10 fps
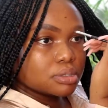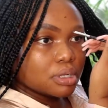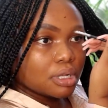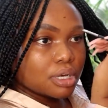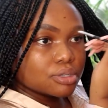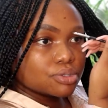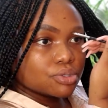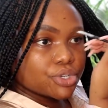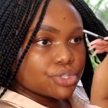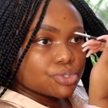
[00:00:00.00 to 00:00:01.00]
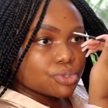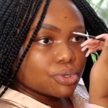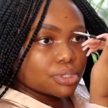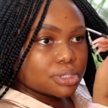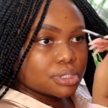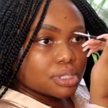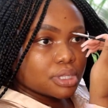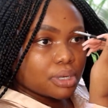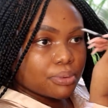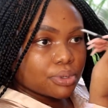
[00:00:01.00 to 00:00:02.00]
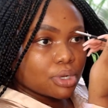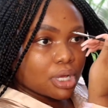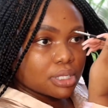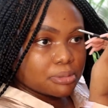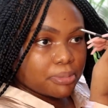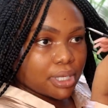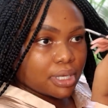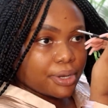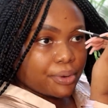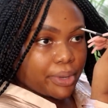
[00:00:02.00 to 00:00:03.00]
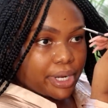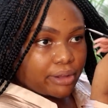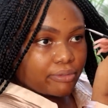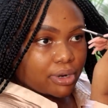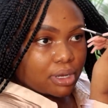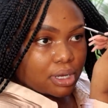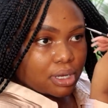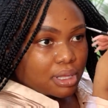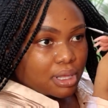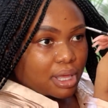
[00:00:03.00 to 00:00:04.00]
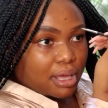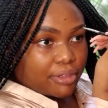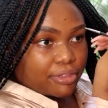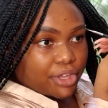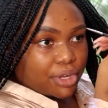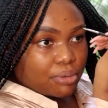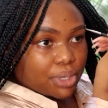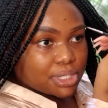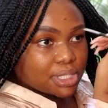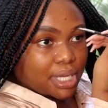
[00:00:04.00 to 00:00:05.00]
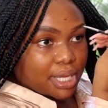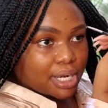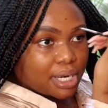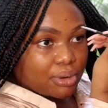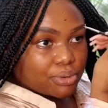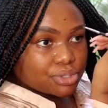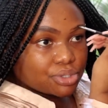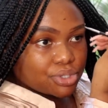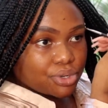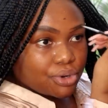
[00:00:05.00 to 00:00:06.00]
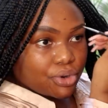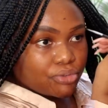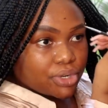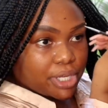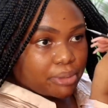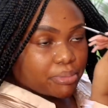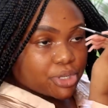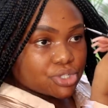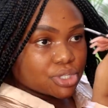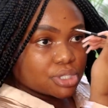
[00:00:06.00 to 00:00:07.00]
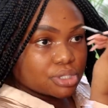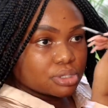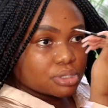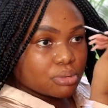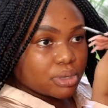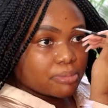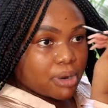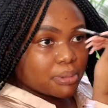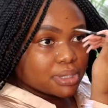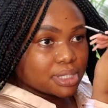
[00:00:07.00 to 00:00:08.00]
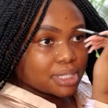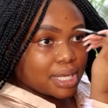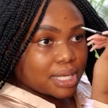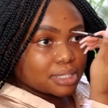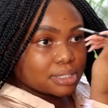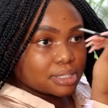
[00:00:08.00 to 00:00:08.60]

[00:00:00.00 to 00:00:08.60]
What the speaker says: Long story short, there will not be a wedding vlog. I think once again I was so overly ambitious with promising that,